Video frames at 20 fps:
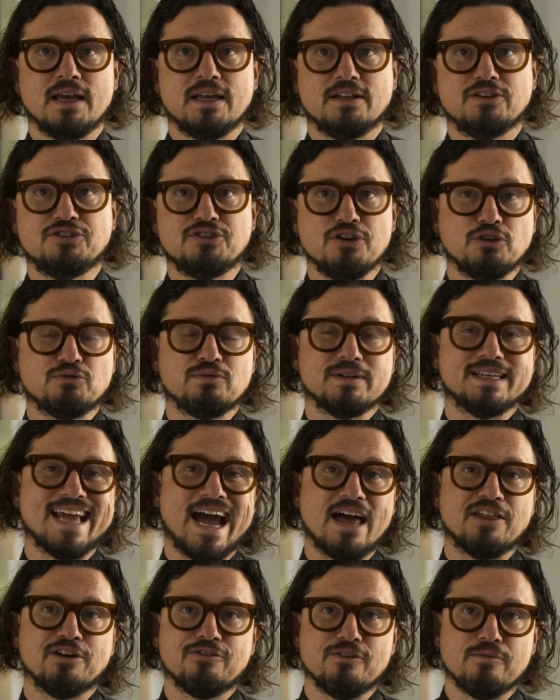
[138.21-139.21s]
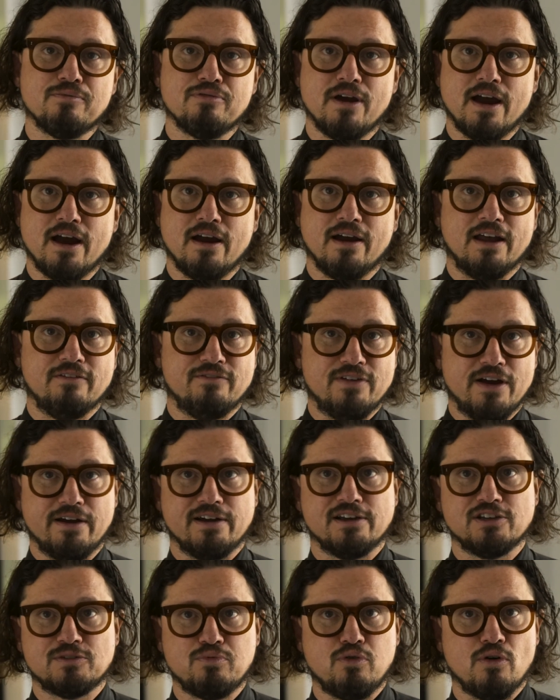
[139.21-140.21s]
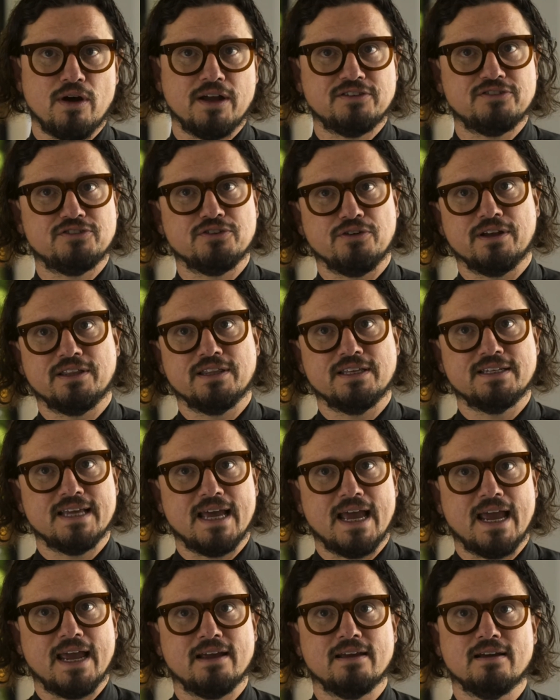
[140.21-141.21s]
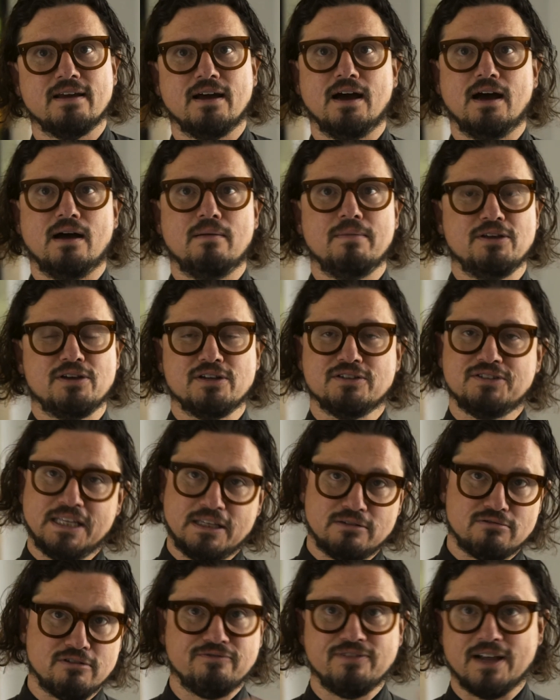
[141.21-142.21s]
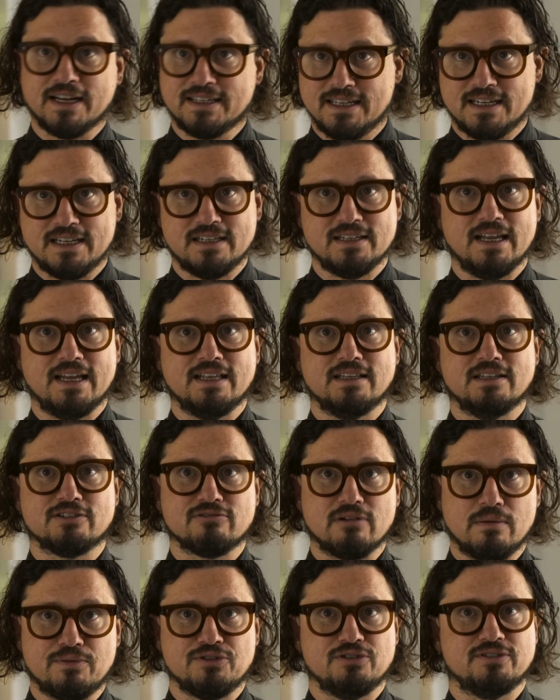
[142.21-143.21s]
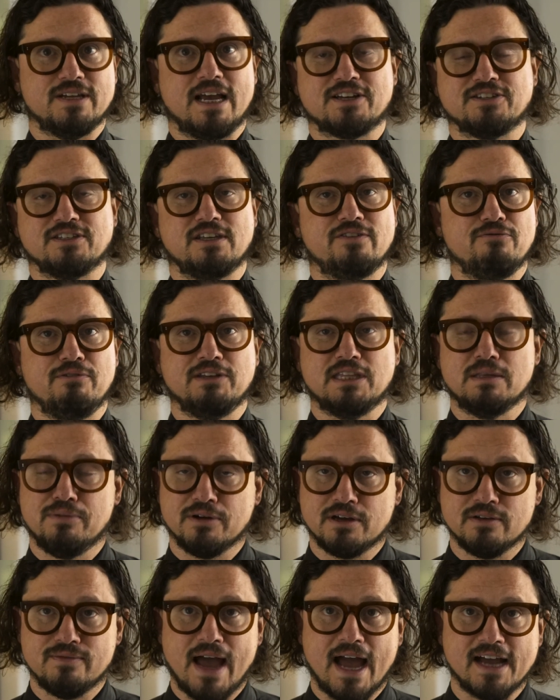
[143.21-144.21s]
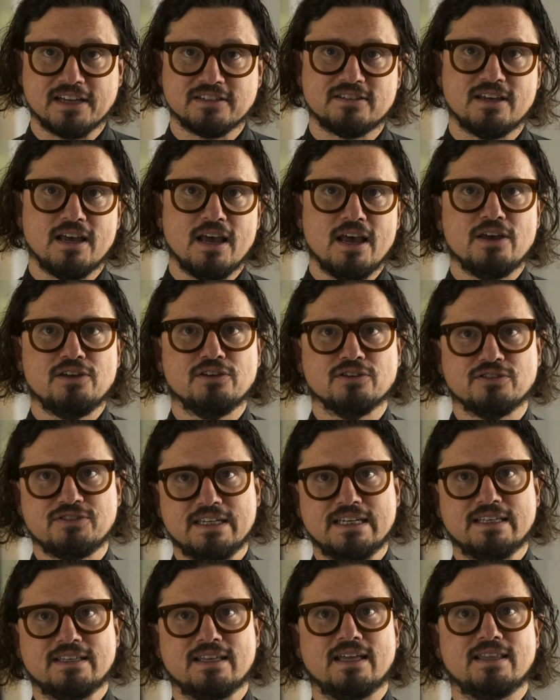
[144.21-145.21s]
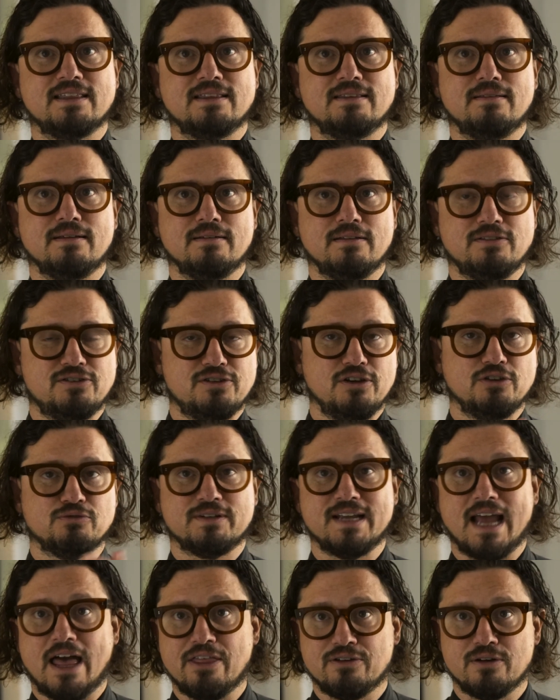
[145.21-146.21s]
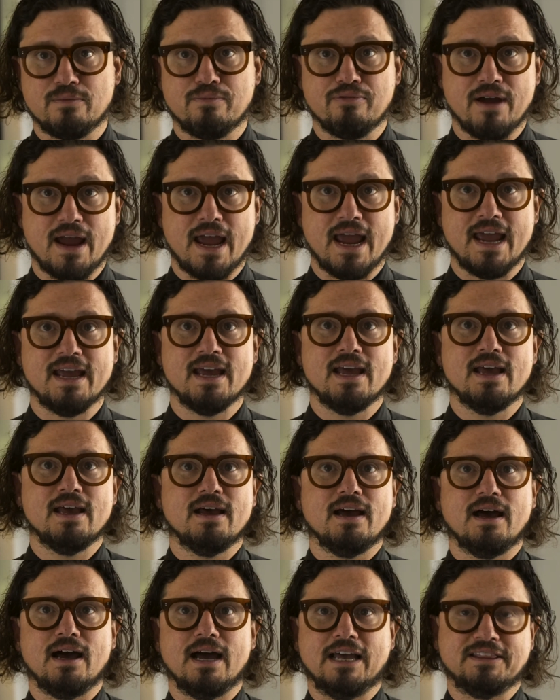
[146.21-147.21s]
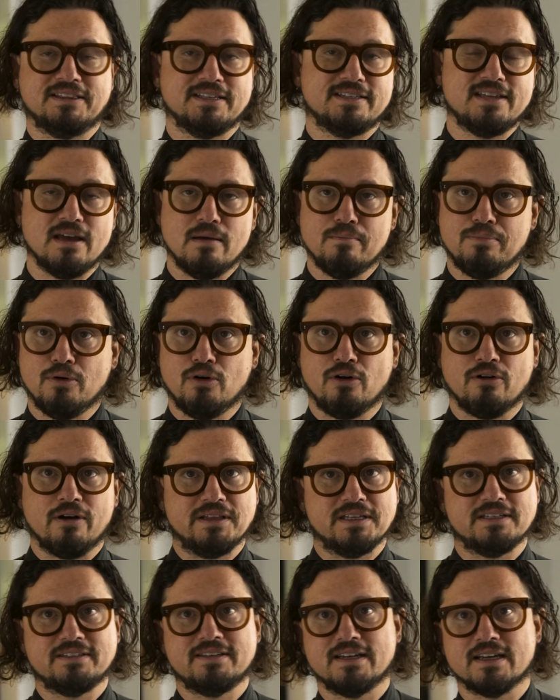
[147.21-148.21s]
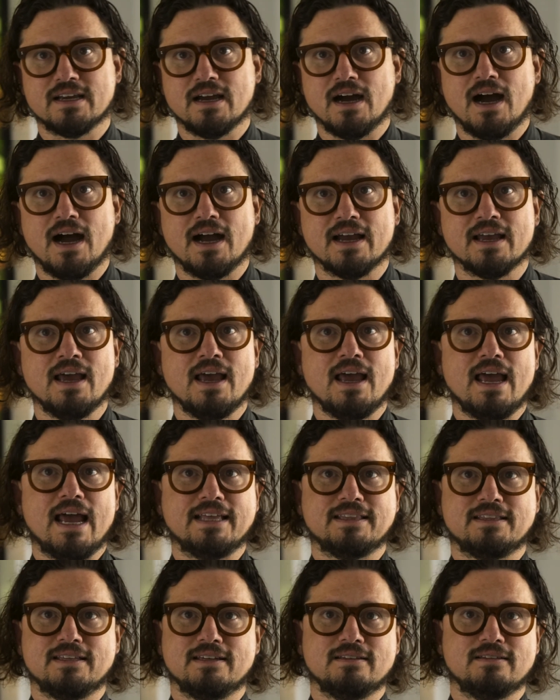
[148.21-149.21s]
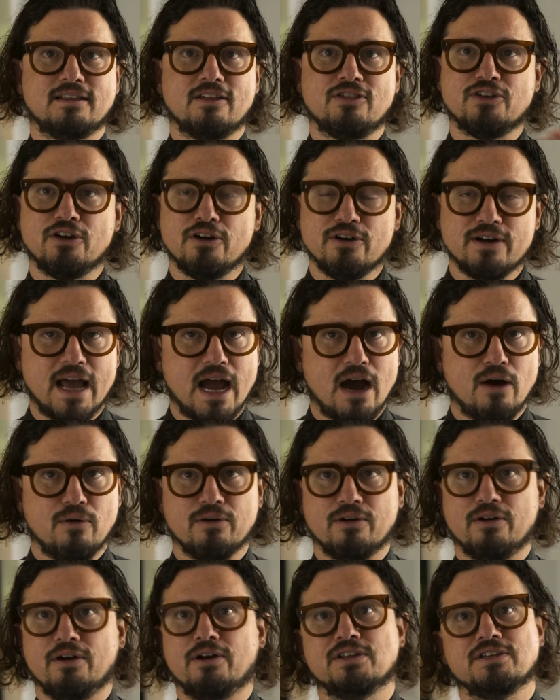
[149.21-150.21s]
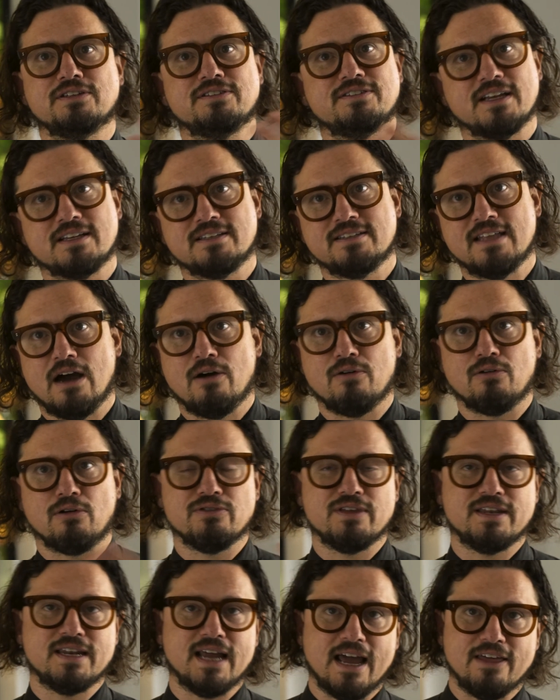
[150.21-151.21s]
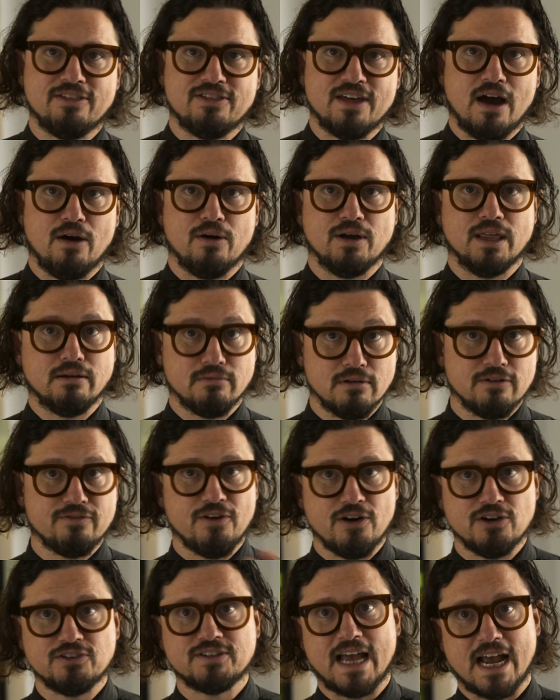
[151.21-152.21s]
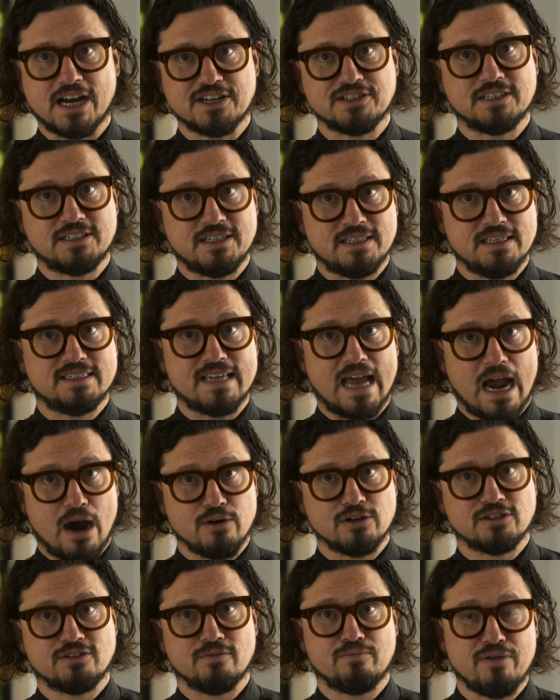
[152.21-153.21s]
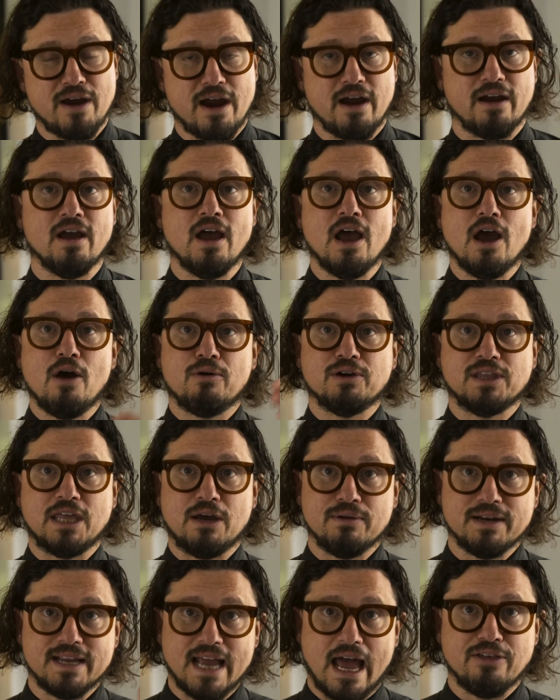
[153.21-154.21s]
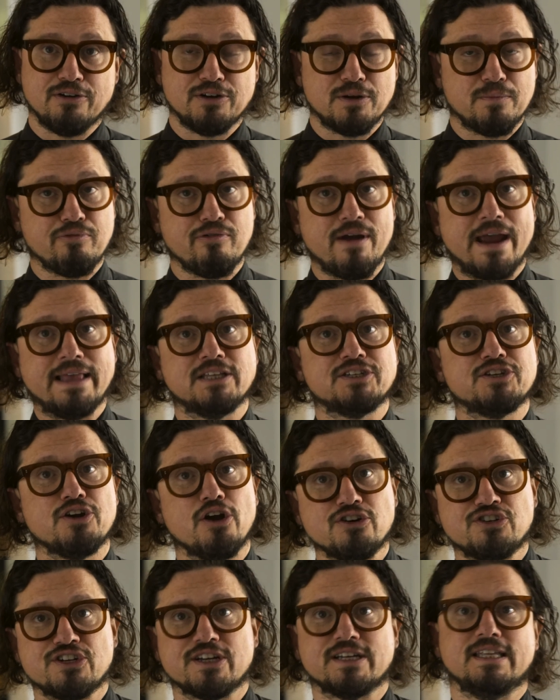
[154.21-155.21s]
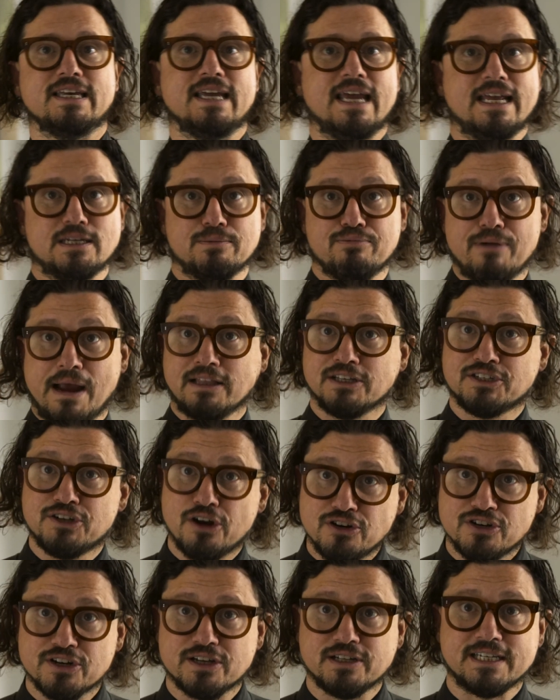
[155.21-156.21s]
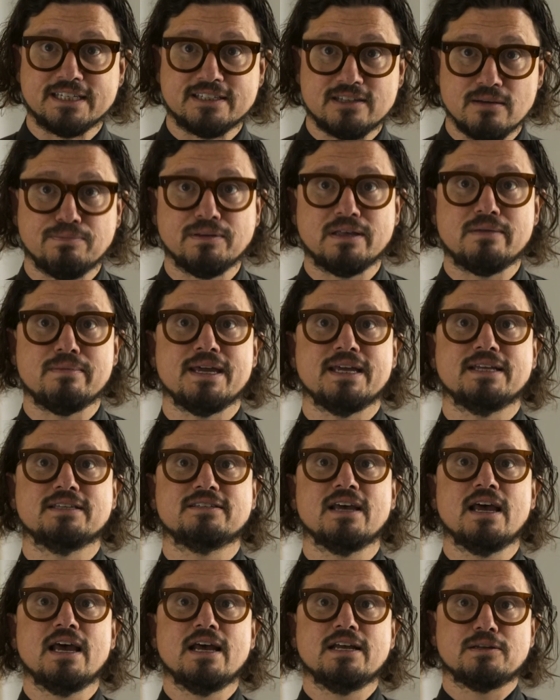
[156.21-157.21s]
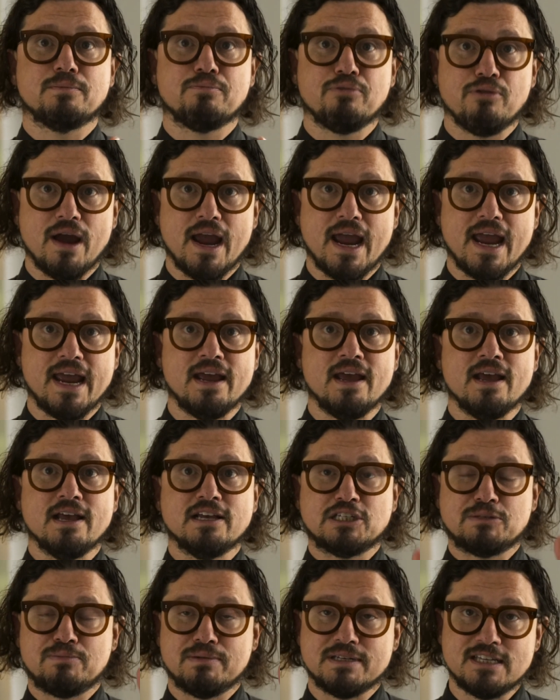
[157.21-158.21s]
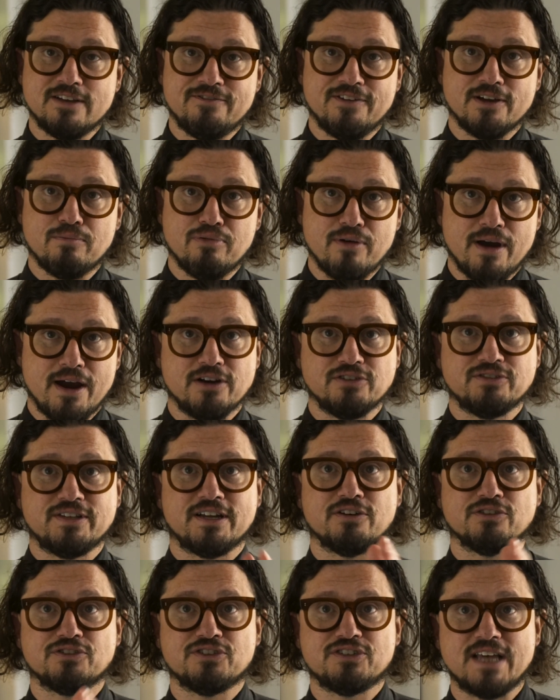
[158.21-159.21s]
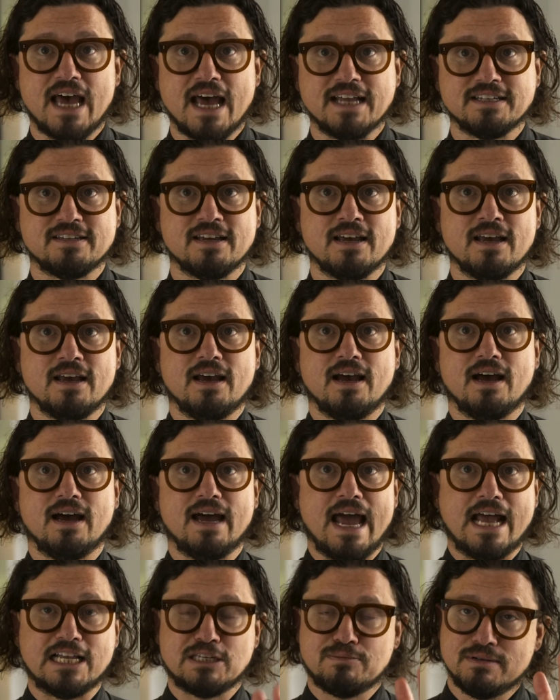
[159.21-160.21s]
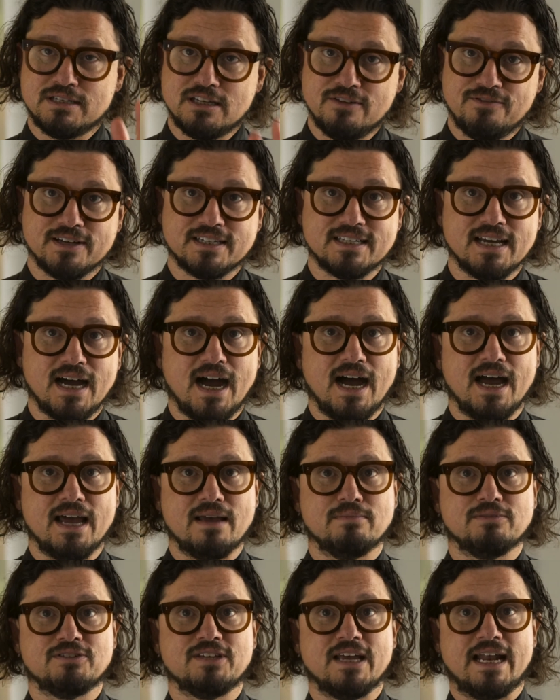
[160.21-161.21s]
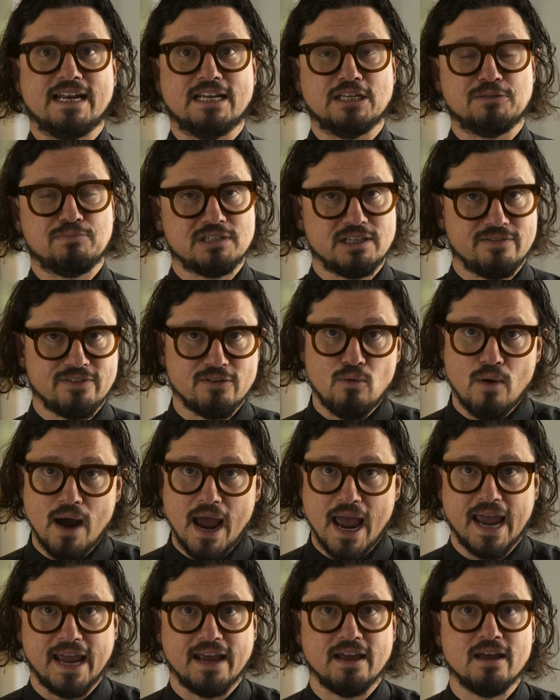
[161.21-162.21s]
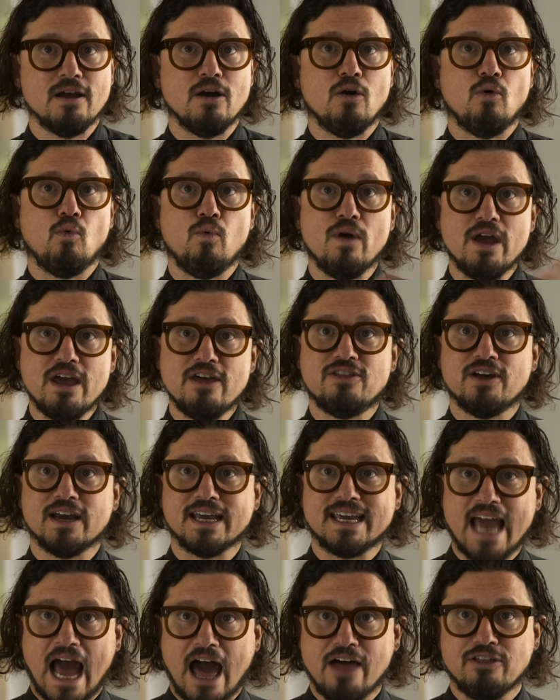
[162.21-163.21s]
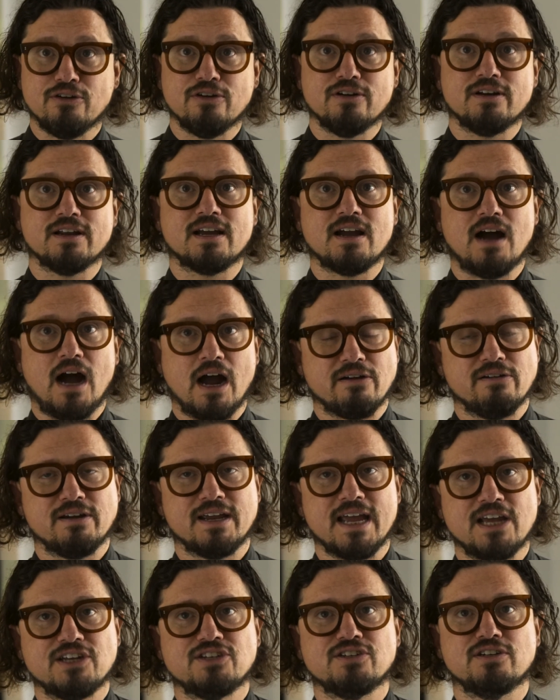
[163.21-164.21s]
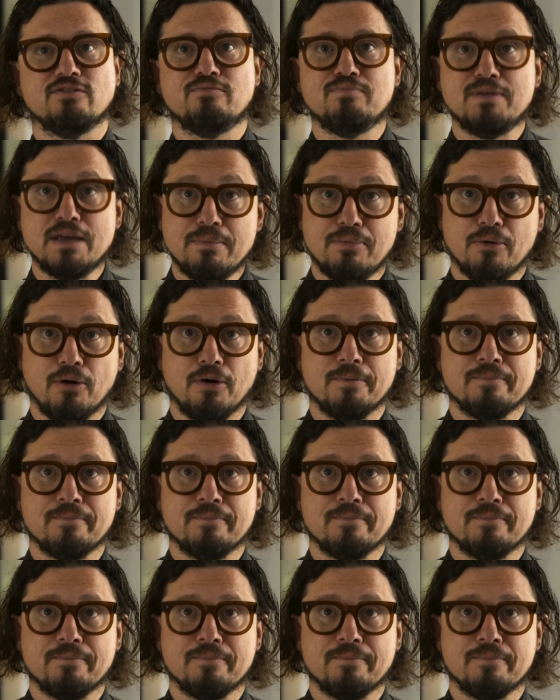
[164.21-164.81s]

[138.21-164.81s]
The Jews would gather for prayer at various points during the day. You can see this reflected in the scriptures, actually. If you read the book of Acts, you'll see that the Jews would gather to pray at the temple or at the synagogue at the third hour or the sixth hour or the ninth hour. That refers actually to these hours of prayer where they would gather to pray liturgically. And to pray liturgically simply means to pray specific prayers that are set at specific times and in a specific way with a gathered congregation of people.